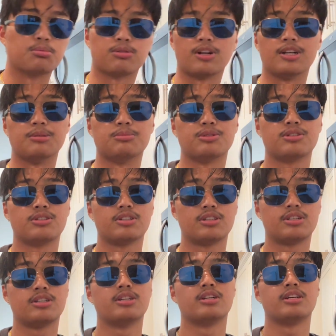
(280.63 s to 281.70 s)
preps,
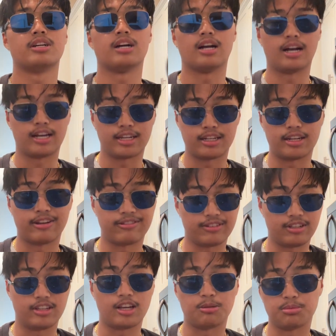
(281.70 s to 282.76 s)
I can definitely
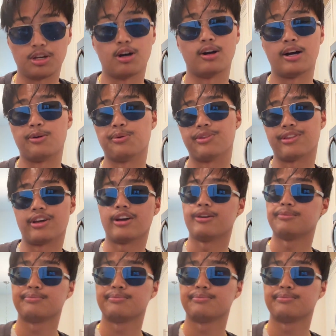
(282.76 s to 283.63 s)
help y'all out with that.